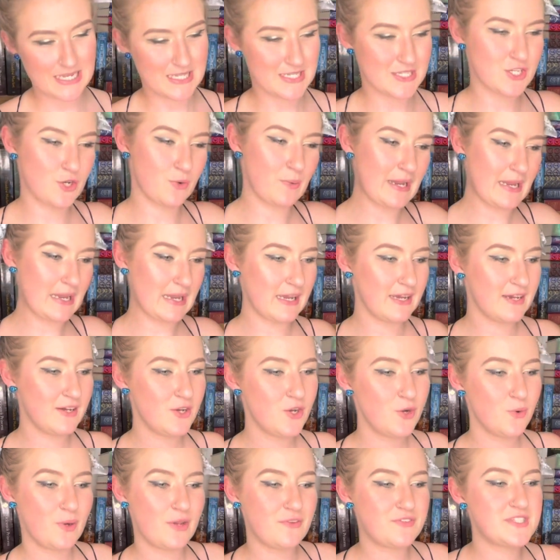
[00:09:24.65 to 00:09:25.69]
So
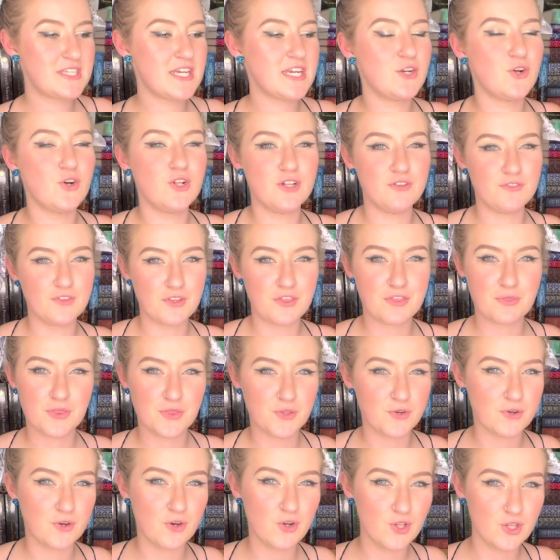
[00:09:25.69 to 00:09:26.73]
we've seen all
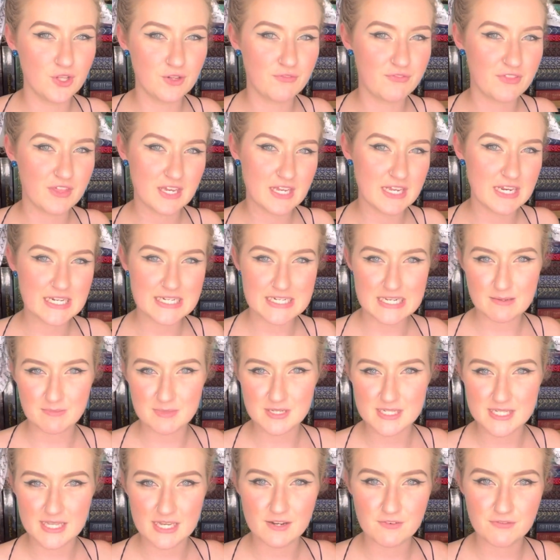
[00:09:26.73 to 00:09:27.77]
of the demons
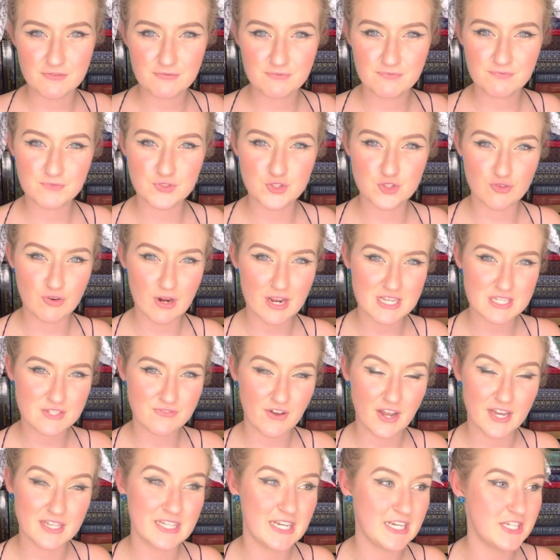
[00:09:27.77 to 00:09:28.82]
that dress
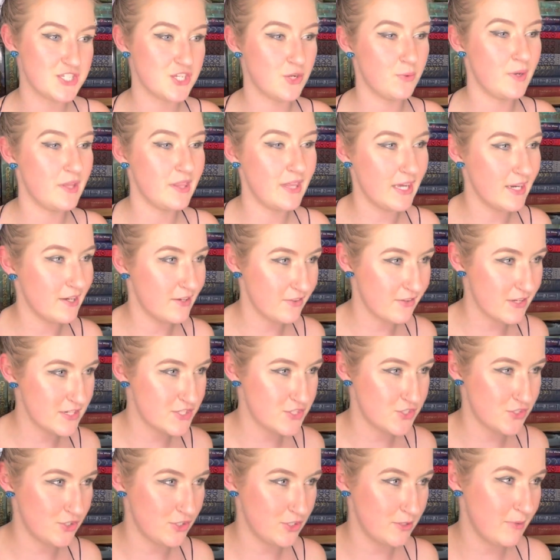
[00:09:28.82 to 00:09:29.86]
finely, and so we then
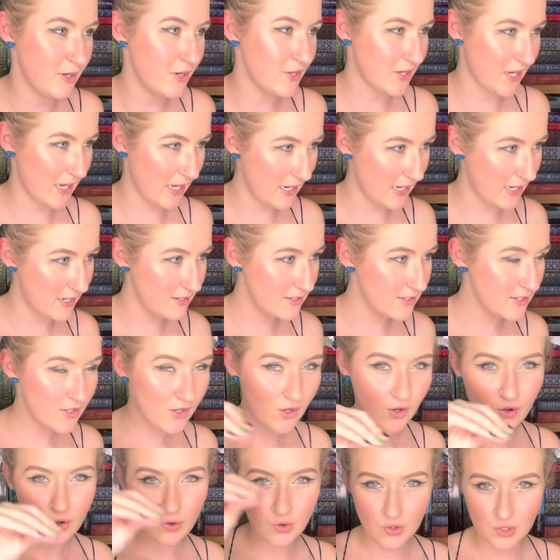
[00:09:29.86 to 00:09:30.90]
assume, okay,
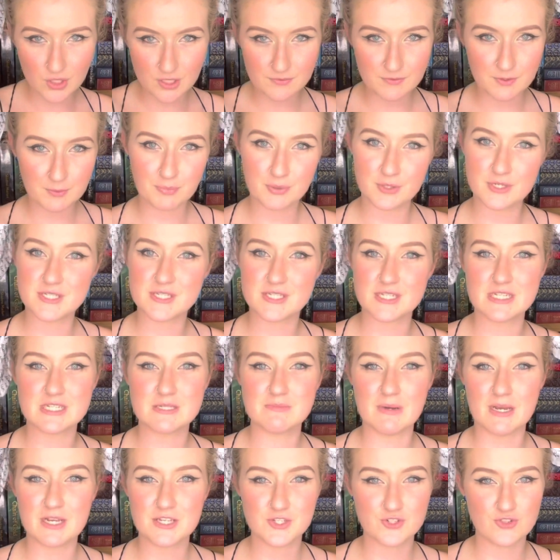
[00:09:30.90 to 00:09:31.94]
all of the princes
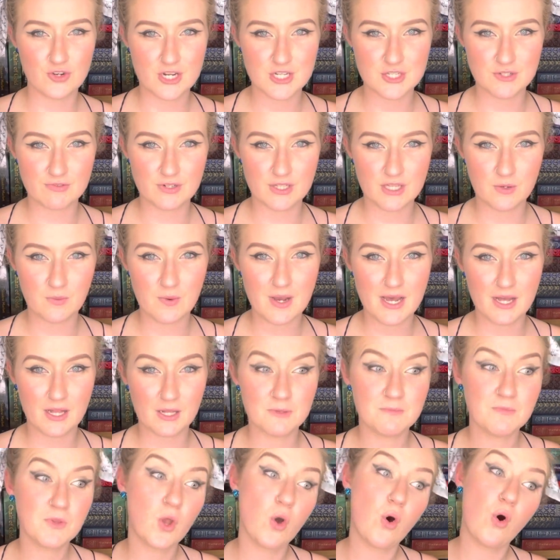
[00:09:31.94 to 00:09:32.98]
must dress really well.
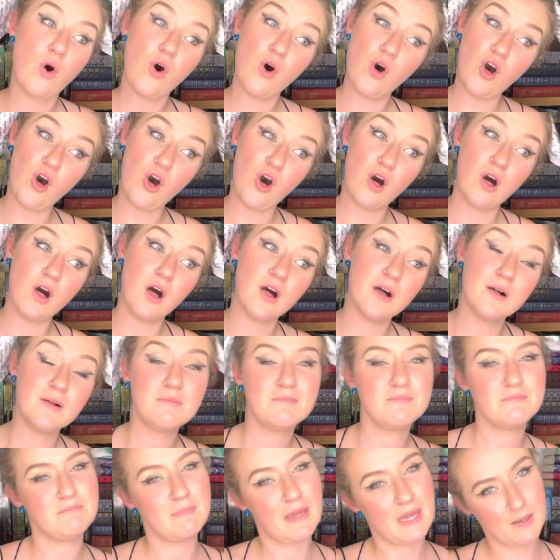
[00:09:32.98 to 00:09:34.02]
Or
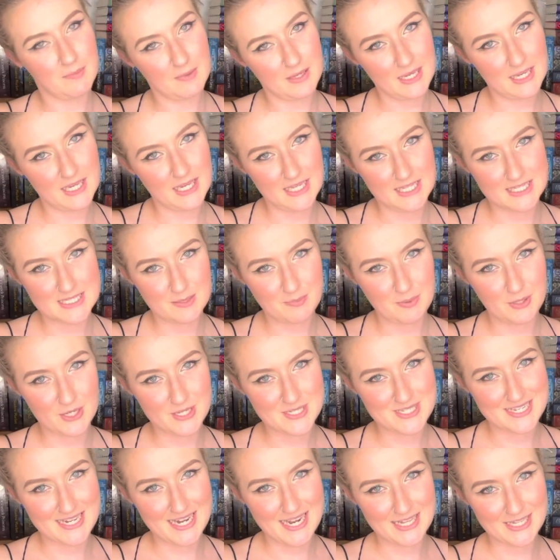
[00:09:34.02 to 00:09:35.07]
maybe it's a
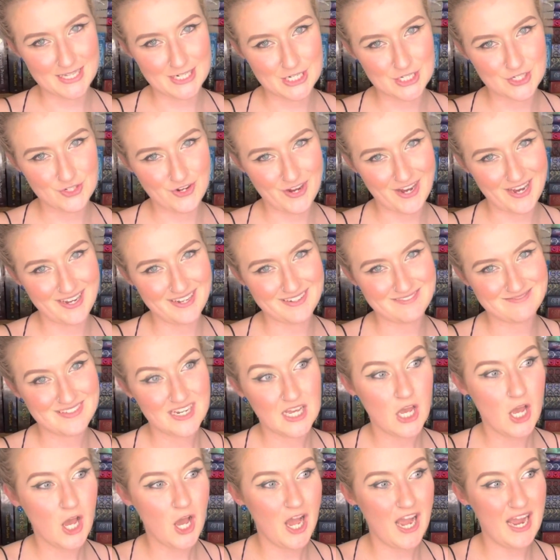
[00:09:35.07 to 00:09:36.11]
personality trait.
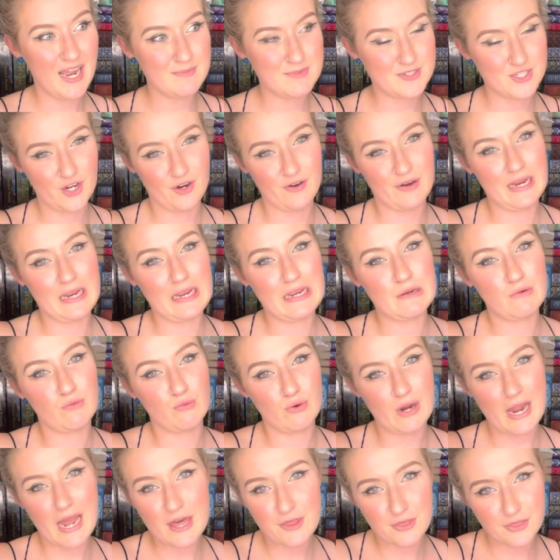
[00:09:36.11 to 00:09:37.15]
I'm sorry,
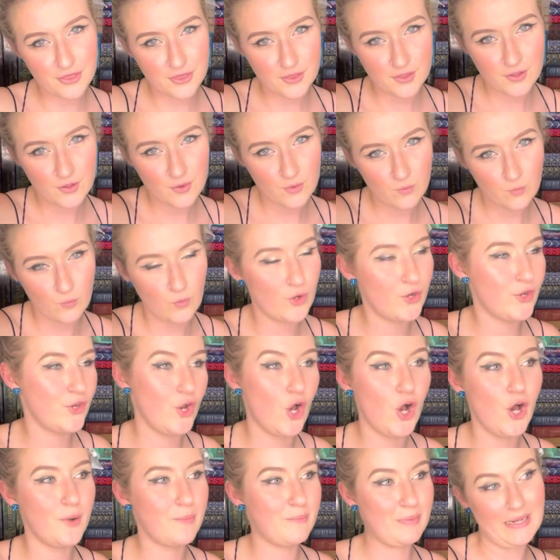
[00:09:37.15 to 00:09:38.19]
Wrath would
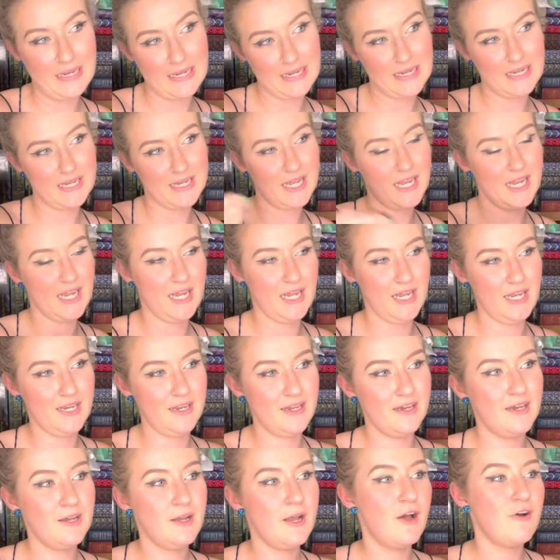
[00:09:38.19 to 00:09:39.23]
not be in
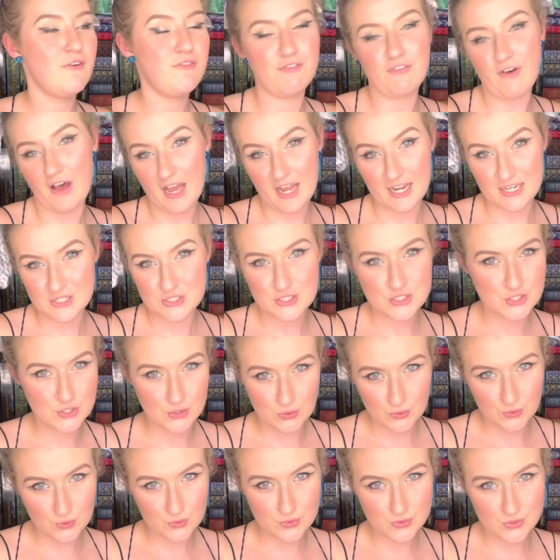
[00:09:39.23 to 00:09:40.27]
fine
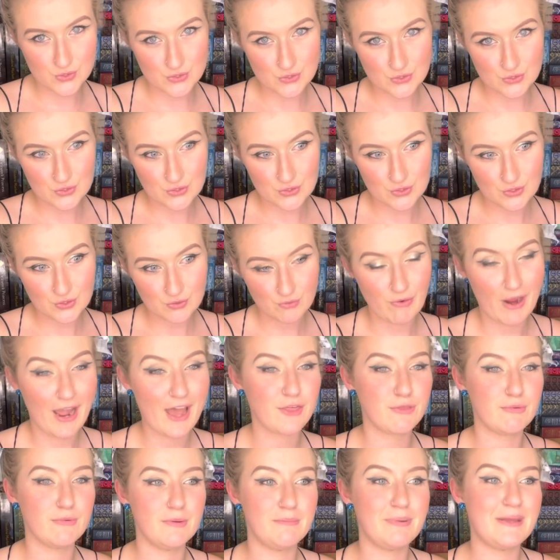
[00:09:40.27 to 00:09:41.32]
suits. Wrath
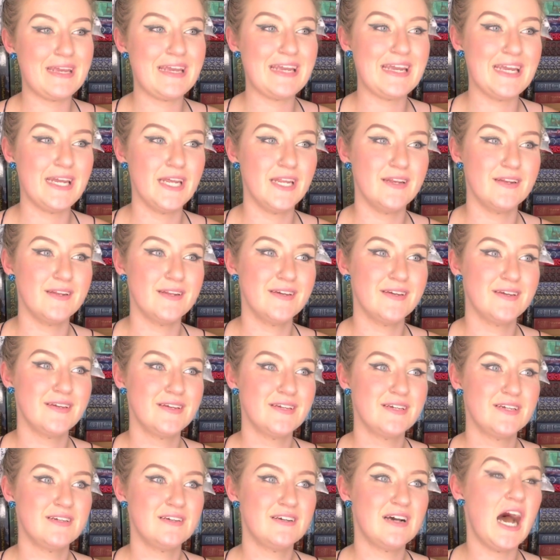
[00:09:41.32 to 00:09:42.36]
would be in
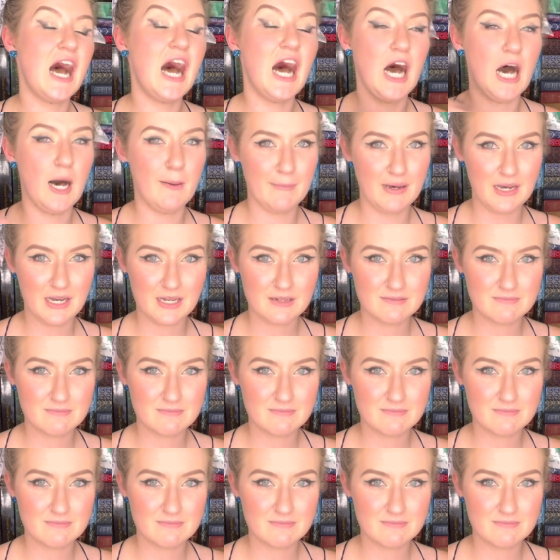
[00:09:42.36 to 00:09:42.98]
armor.